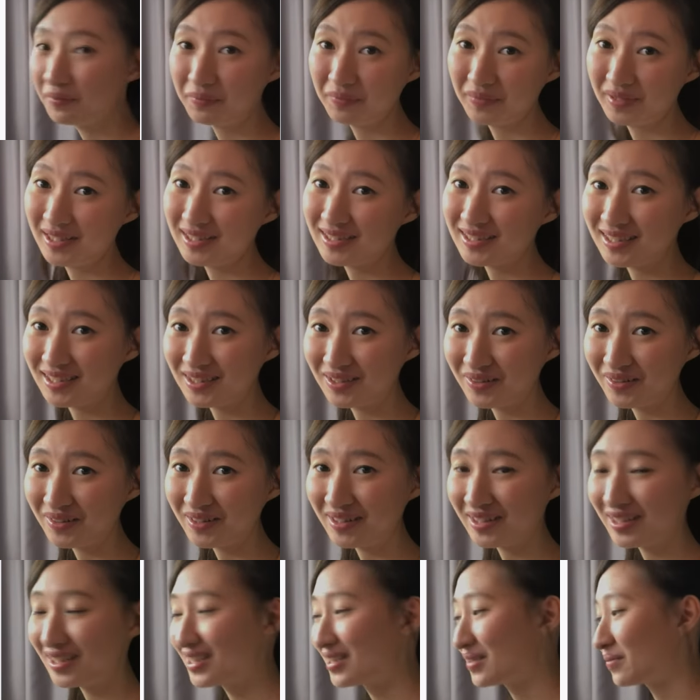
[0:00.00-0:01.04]
just ignore
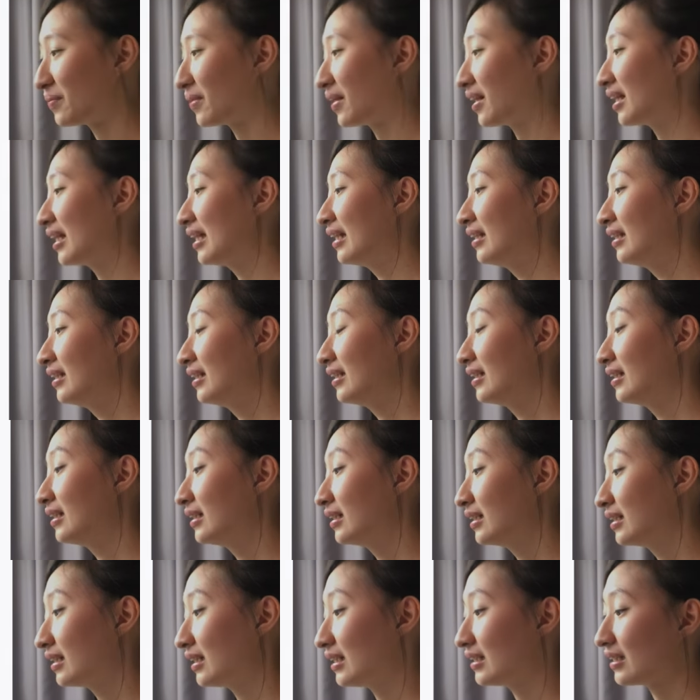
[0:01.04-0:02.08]
this, but
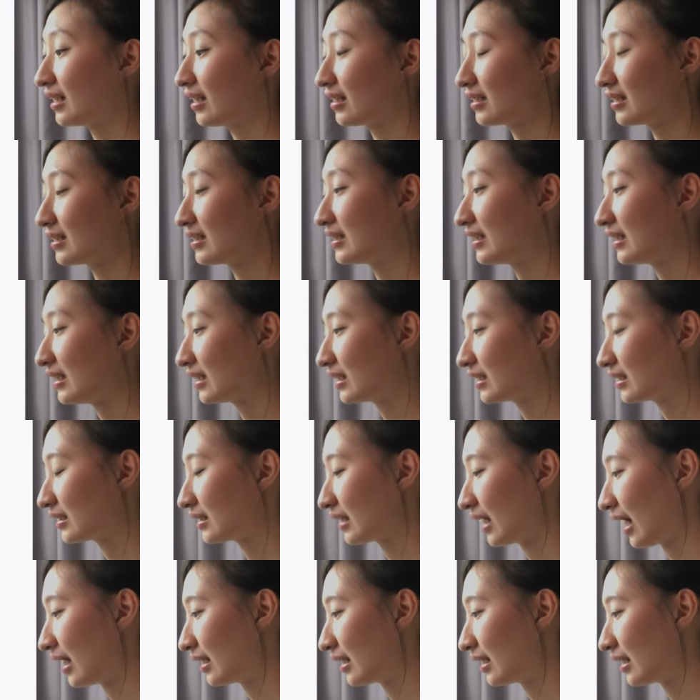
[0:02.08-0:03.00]
these are the stickers that